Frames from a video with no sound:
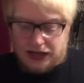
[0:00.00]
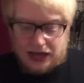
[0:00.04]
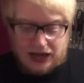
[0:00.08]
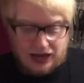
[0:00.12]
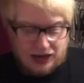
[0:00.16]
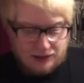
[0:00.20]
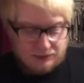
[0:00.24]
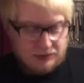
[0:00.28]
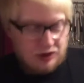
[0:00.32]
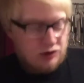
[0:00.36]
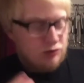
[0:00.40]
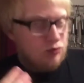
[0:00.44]

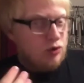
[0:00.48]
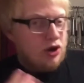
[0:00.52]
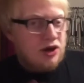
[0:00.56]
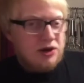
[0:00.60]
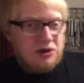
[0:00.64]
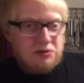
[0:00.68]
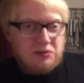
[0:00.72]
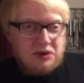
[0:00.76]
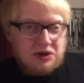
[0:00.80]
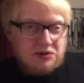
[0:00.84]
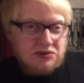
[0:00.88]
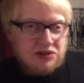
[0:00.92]
Am I right
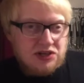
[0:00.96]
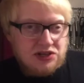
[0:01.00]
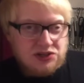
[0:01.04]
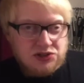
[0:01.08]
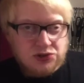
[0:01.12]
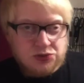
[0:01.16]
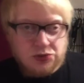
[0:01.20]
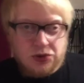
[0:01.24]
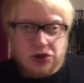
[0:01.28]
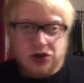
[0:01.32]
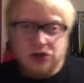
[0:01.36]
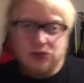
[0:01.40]
about
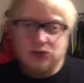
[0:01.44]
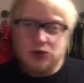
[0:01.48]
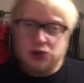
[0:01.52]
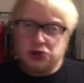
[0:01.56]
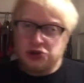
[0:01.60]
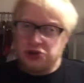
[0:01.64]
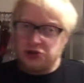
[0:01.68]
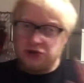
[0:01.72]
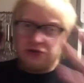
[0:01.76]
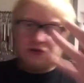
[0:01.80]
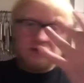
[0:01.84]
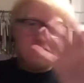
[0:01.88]
this one?
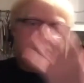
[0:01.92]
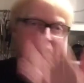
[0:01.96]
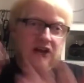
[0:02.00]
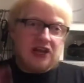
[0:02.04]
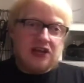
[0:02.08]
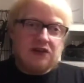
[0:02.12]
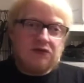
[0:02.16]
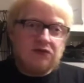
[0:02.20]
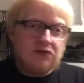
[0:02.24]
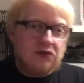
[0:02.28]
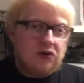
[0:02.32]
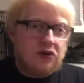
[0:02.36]
What's your
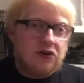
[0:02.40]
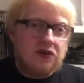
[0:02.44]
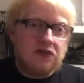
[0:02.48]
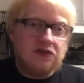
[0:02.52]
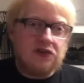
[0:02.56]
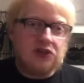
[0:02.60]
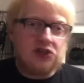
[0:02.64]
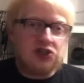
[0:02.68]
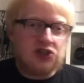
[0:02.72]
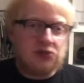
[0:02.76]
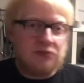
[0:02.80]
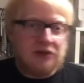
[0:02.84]
favourite of
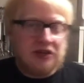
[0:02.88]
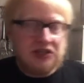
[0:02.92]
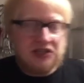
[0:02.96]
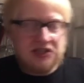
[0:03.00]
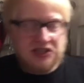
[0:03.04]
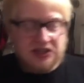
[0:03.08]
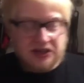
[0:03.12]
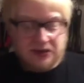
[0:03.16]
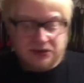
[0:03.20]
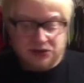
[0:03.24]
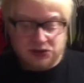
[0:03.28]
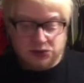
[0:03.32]
the Chimay
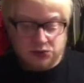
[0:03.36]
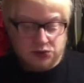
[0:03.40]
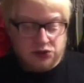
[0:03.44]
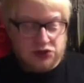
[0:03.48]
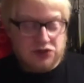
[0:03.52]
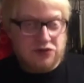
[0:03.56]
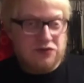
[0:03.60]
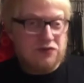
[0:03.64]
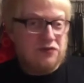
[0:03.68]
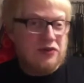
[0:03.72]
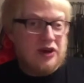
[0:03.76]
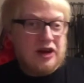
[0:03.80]
series? What's
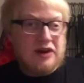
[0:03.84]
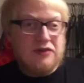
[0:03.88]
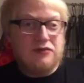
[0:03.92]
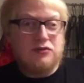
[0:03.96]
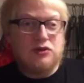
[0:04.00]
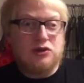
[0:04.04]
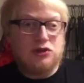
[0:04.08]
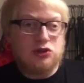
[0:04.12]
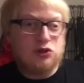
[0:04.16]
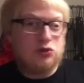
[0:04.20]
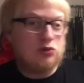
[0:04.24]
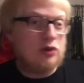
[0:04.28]
your
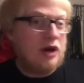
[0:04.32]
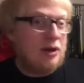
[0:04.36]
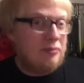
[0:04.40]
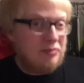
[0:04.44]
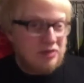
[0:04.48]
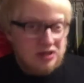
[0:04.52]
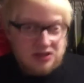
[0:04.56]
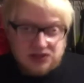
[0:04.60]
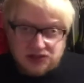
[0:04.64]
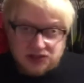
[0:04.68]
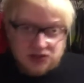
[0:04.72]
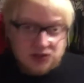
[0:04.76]
favourite
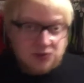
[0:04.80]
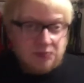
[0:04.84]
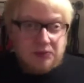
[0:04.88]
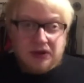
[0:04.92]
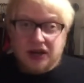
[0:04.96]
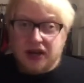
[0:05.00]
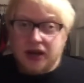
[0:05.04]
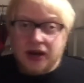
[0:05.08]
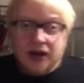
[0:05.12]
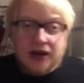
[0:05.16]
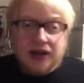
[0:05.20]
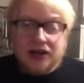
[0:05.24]
Trappist
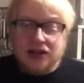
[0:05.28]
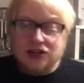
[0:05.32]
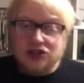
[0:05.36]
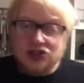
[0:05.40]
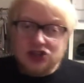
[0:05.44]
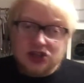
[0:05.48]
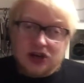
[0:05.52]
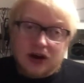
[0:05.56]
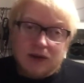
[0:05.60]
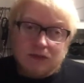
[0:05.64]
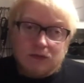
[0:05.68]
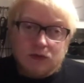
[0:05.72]
beer in
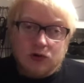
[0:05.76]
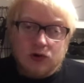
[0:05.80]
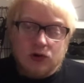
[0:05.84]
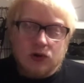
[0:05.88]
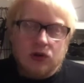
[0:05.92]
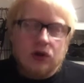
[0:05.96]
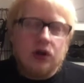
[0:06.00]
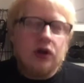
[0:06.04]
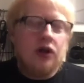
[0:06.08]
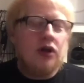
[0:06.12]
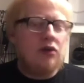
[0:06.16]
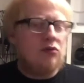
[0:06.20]

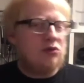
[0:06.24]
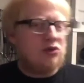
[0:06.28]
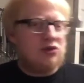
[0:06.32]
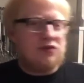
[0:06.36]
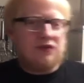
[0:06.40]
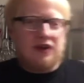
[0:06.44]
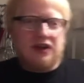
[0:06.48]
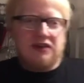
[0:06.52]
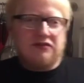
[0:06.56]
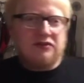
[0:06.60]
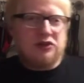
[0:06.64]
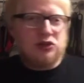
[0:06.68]
general? What's
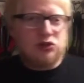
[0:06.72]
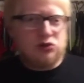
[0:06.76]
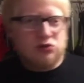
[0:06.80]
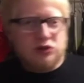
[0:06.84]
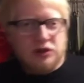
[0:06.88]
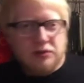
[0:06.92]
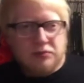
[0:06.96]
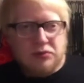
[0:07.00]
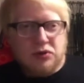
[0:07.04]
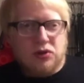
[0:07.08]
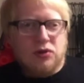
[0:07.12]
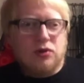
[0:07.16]
your favourite
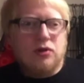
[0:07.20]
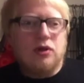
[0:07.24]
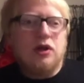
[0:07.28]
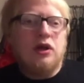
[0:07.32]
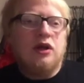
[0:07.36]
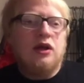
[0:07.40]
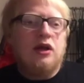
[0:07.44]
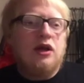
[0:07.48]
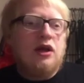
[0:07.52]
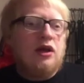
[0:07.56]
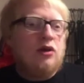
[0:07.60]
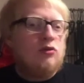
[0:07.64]
triple?
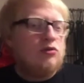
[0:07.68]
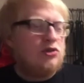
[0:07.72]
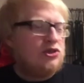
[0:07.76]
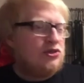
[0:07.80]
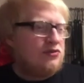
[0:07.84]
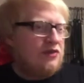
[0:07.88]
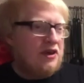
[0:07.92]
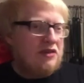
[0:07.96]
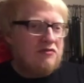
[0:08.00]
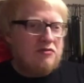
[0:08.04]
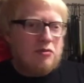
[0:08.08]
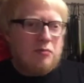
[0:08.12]
What's
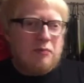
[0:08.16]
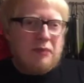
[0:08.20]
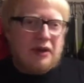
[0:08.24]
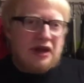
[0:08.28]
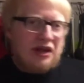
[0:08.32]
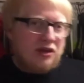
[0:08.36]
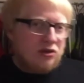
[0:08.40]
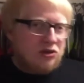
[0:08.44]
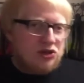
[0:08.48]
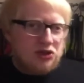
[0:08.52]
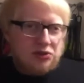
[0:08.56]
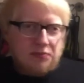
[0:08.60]
your favourite
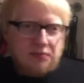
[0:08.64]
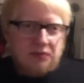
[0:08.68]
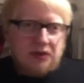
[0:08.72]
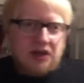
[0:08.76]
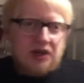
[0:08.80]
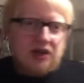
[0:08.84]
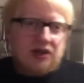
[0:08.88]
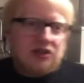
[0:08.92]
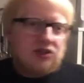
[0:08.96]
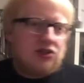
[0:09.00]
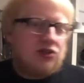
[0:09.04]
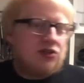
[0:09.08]
Belgian
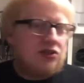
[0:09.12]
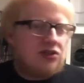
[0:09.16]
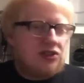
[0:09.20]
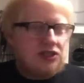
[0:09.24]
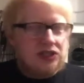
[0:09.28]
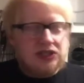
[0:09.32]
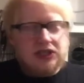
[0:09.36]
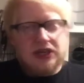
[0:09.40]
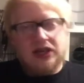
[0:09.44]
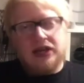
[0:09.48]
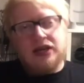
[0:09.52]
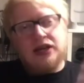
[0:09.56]
beer?
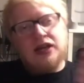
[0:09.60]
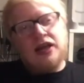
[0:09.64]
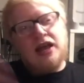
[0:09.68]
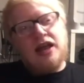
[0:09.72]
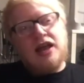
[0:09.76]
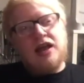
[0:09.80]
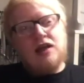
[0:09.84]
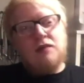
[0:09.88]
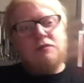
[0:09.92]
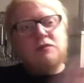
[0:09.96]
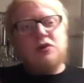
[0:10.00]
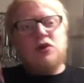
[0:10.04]
Just
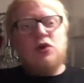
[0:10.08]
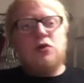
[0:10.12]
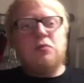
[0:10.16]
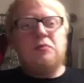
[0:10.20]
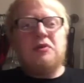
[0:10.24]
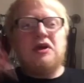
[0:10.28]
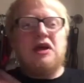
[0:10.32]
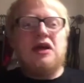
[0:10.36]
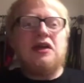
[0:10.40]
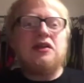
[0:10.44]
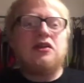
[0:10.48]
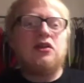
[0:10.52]
hit me up
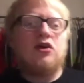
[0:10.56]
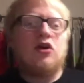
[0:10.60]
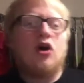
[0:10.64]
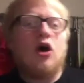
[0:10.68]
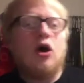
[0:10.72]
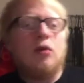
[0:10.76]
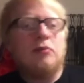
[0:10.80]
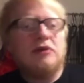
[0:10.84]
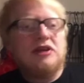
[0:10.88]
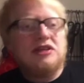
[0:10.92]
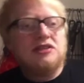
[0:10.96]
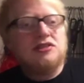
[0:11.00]
in the
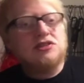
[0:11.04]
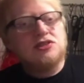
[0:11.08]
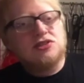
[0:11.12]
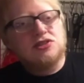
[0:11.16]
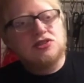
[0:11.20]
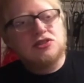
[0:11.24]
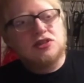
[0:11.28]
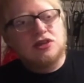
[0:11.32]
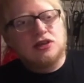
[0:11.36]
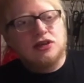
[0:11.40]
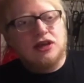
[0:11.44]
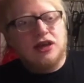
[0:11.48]

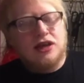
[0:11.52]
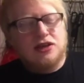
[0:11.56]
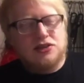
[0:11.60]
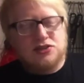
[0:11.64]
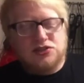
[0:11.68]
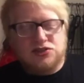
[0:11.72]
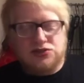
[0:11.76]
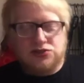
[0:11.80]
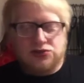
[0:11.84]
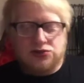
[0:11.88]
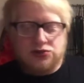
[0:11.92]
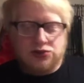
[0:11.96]
comments, get a
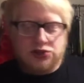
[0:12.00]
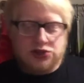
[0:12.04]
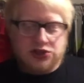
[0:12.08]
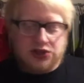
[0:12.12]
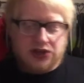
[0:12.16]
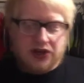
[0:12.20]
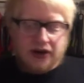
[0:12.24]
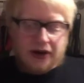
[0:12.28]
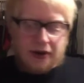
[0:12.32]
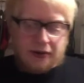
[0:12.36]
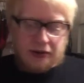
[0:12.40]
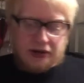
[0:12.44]
discussion
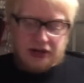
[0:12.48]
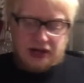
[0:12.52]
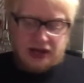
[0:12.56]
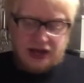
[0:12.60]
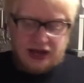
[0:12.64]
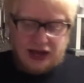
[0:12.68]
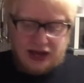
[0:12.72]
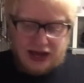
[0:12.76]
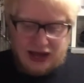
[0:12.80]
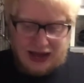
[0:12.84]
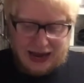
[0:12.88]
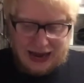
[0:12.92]
going.
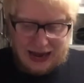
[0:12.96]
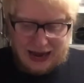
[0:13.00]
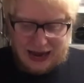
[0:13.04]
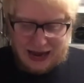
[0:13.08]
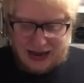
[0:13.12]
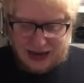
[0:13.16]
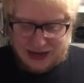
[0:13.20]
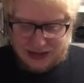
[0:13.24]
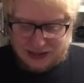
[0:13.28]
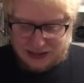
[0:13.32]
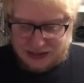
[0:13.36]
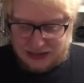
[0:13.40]

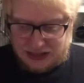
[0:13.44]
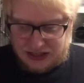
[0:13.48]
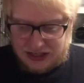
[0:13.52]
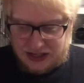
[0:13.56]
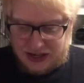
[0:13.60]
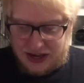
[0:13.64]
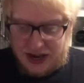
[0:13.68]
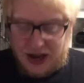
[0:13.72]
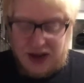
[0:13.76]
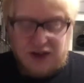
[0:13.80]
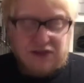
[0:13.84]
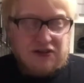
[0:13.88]
And
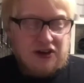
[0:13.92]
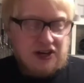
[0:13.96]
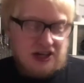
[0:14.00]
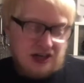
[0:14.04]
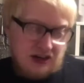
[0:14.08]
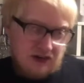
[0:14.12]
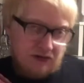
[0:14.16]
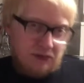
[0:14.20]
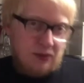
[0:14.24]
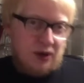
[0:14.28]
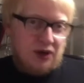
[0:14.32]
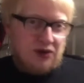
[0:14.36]
yeah, if any
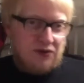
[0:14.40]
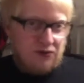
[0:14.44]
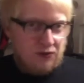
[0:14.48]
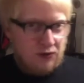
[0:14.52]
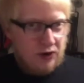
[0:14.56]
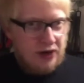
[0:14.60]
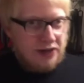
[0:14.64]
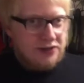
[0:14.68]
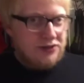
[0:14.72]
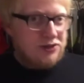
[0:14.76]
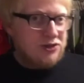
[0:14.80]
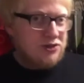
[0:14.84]
of my
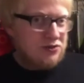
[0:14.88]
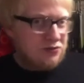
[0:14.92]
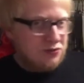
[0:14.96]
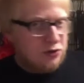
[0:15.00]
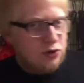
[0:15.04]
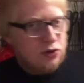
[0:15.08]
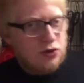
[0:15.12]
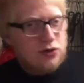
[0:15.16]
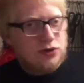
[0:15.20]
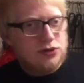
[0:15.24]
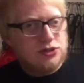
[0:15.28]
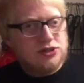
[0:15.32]
friends, of
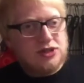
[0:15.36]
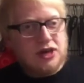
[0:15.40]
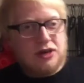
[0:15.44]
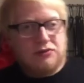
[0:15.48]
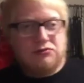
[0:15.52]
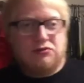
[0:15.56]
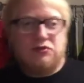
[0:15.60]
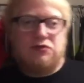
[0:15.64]
course, have